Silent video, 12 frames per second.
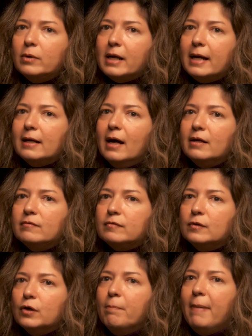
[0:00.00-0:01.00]
when I kind of
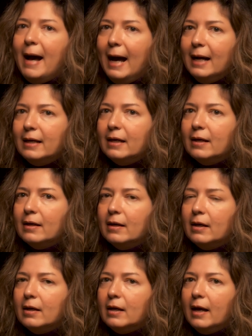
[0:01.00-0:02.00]
look back
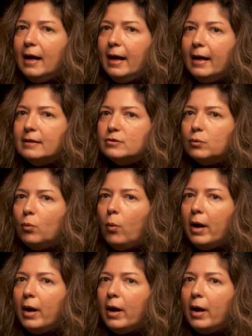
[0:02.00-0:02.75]
at